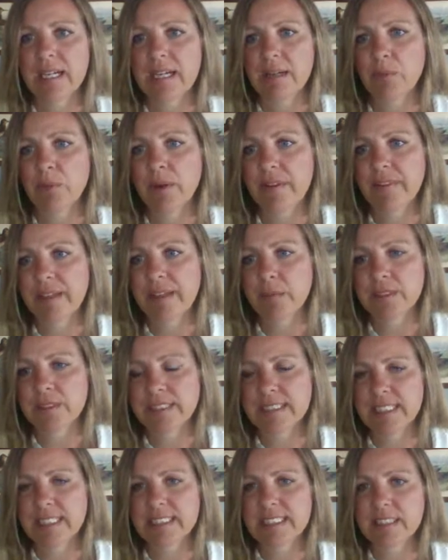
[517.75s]
while they were
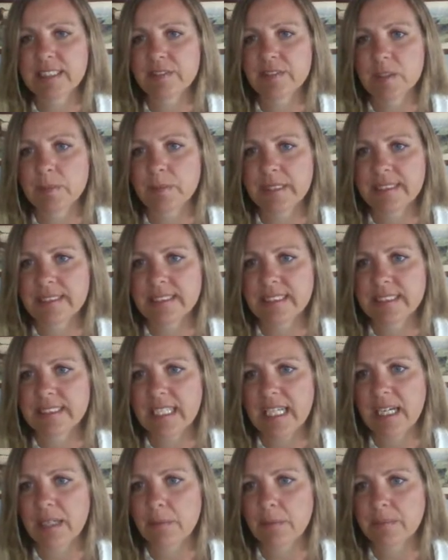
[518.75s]
sensitive species
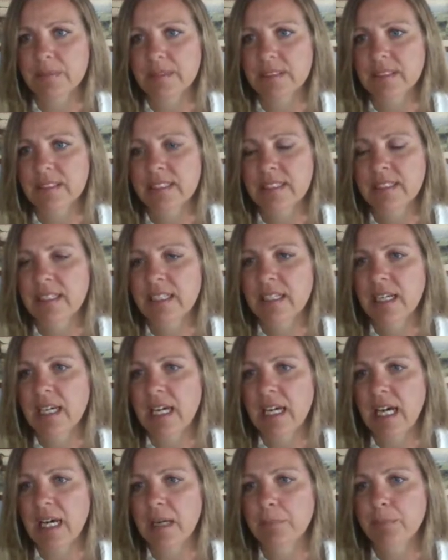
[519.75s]
helped
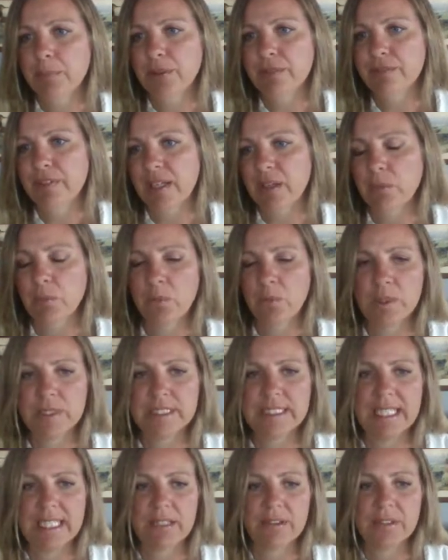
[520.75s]
uh, prevent worse
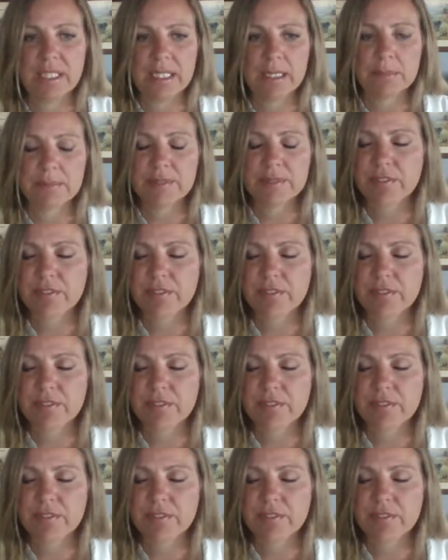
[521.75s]
outcomes.